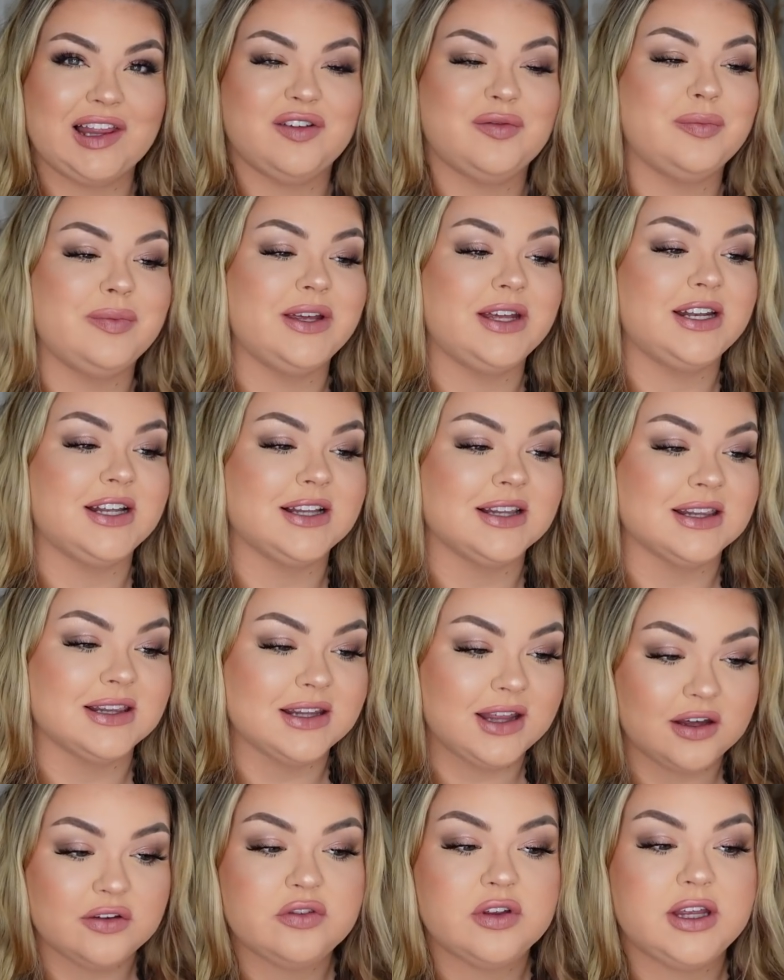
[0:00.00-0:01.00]
have been
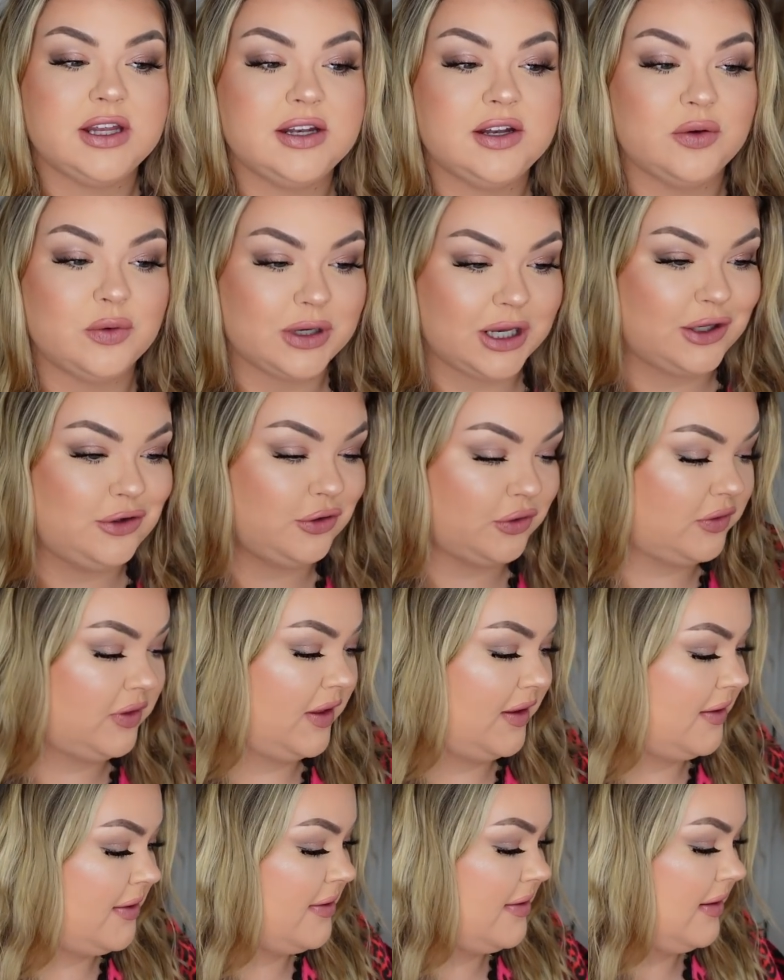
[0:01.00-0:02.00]
loving when I do
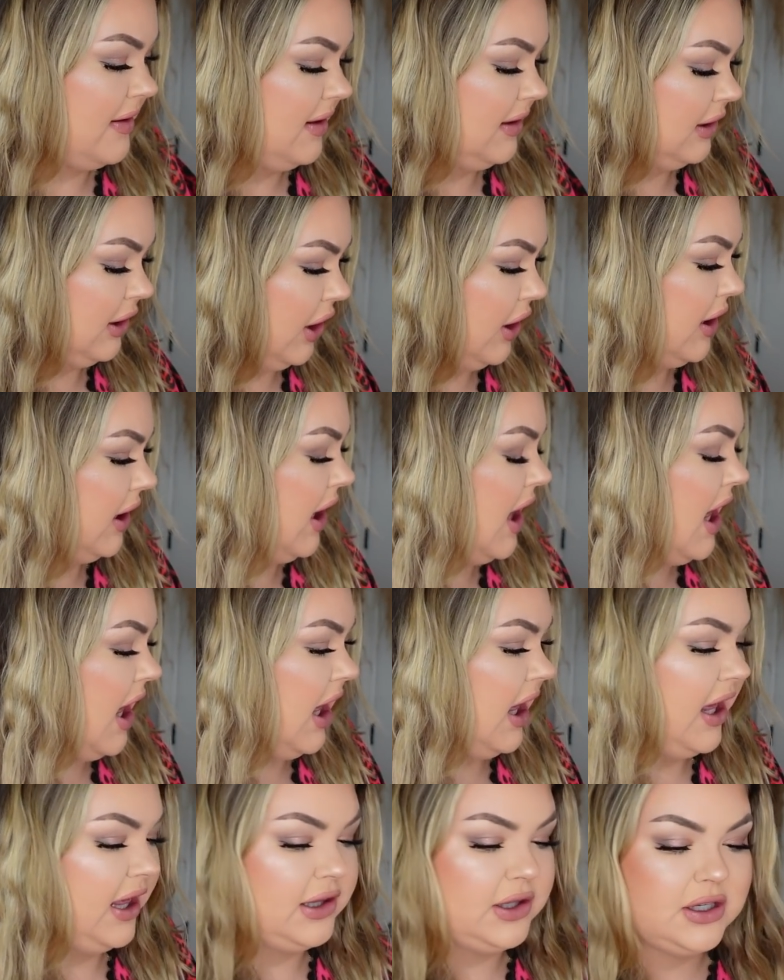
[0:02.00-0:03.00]
this look.
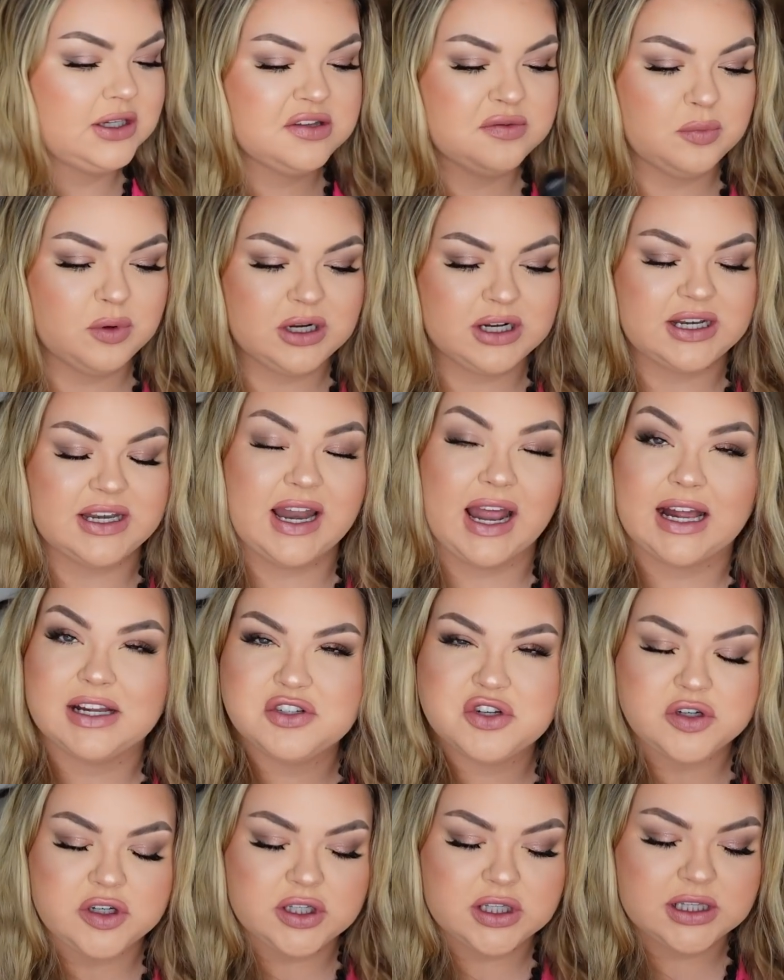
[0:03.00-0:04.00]
It looks more
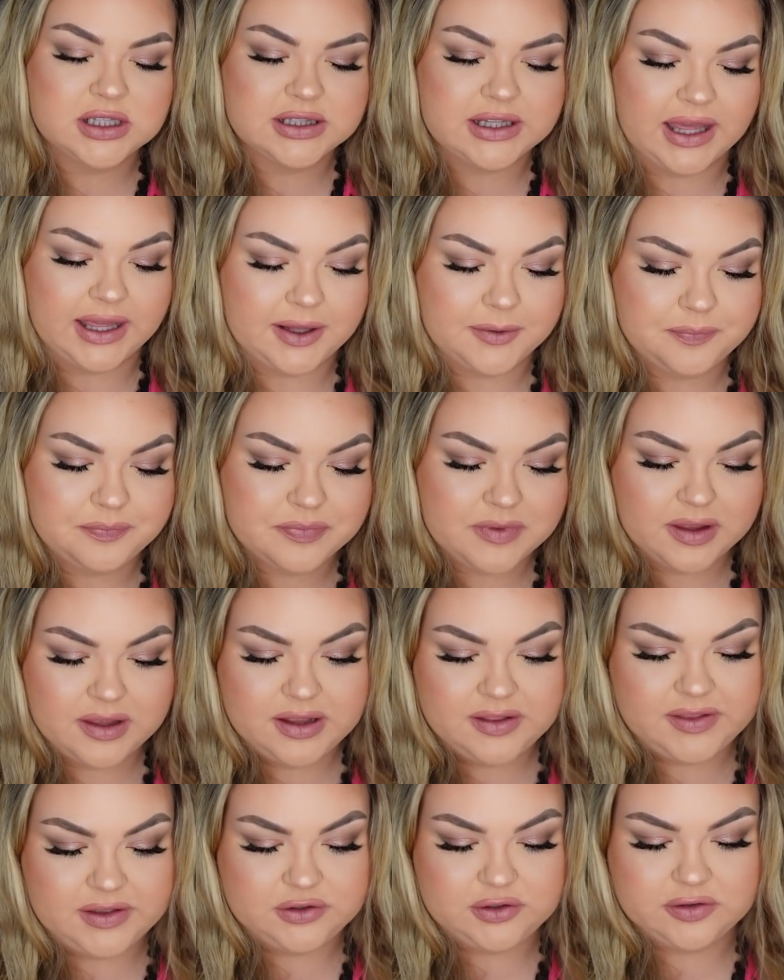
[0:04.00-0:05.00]
natural like
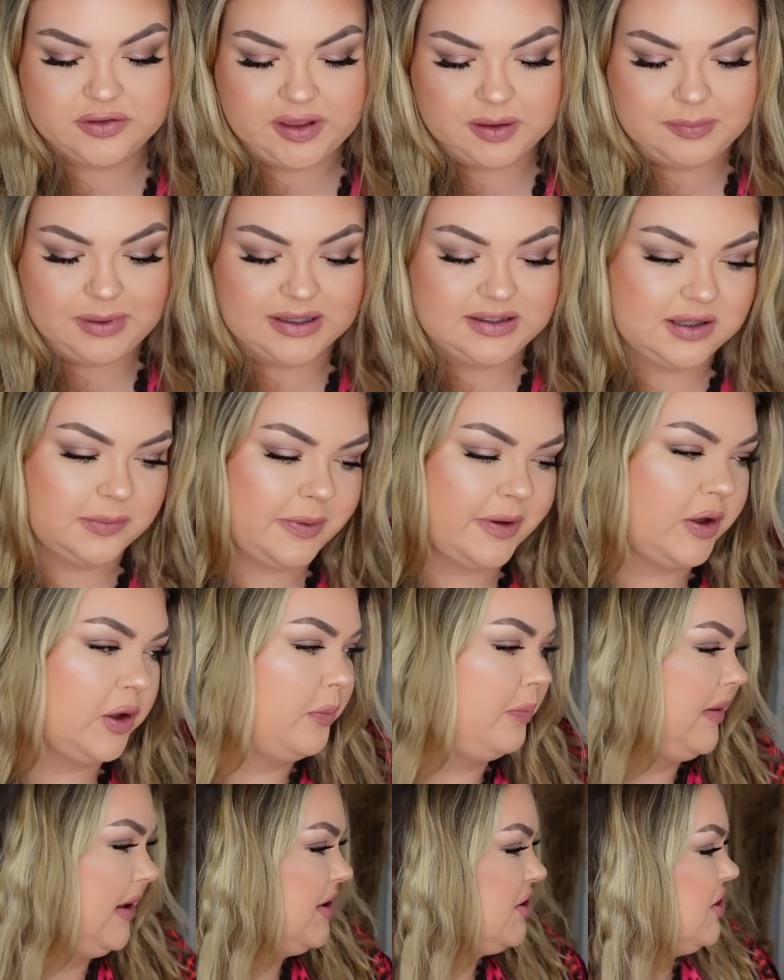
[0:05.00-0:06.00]
than just like my typical
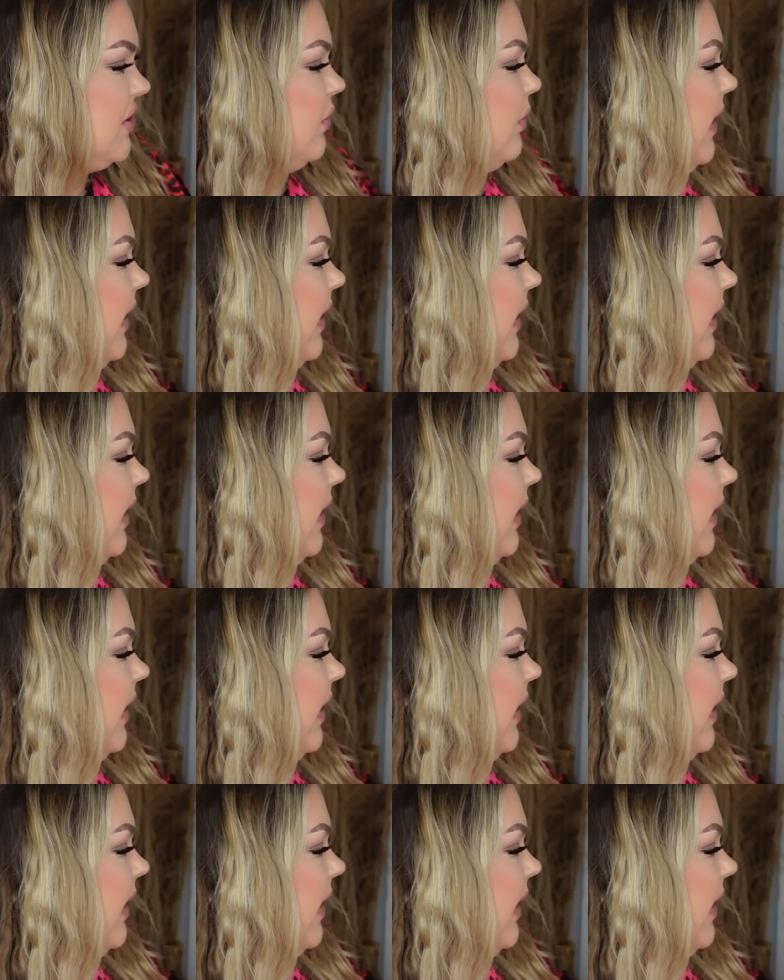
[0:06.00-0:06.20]
beachy